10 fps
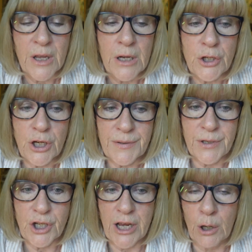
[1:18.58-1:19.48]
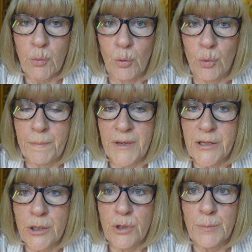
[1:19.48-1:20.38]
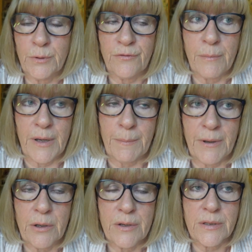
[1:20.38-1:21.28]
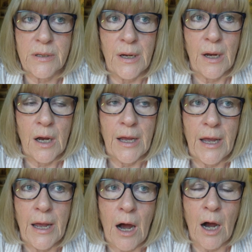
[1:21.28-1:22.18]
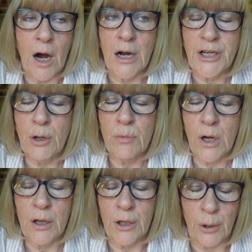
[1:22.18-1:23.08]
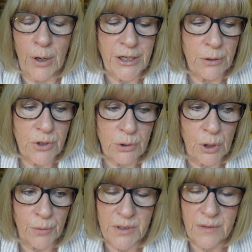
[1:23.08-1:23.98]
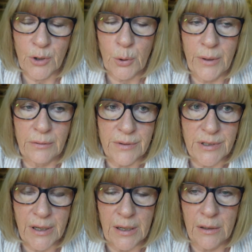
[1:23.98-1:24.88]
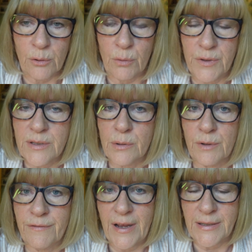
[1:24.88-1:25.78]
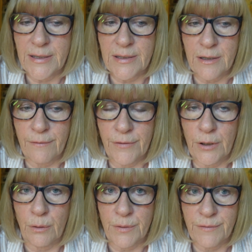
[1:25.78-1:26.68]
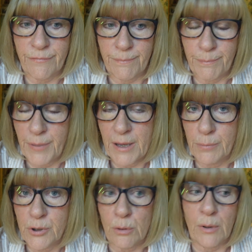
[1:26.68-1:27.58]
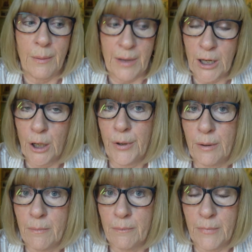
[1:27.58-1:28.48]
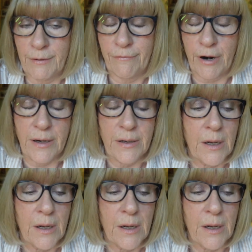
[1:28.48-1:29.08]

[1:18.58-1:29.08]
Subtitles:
just to check what would be suitable for me, because I don't do lots of quilting and all the sort of fancy stuff that lots of people do, including my friend.